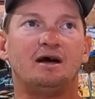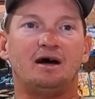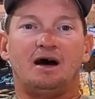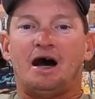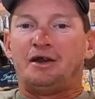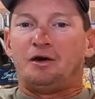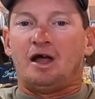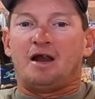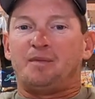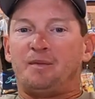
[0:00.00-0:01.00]
I know a
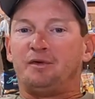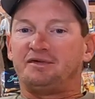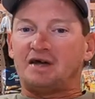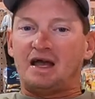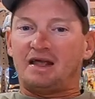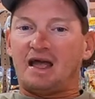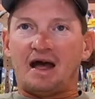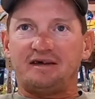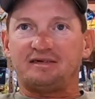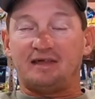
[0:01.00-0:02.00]
lot of people sight
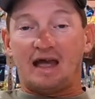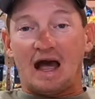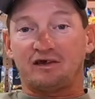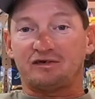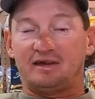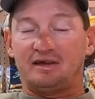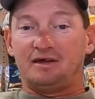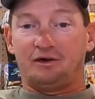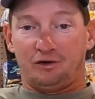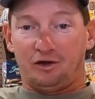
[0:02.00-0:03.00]
cast, they
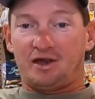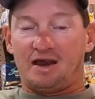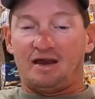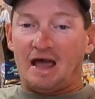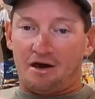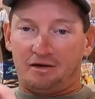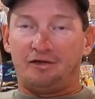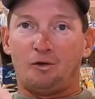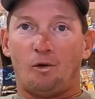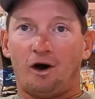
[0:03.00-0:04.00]
actually are looking down
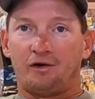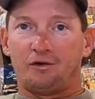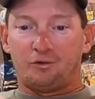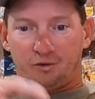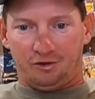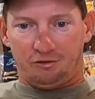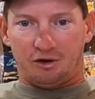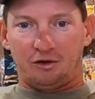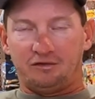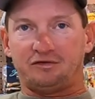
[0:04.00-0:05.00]
in the water real
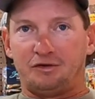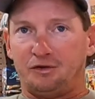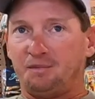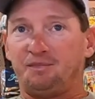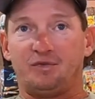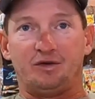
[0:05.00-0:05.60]
close to them.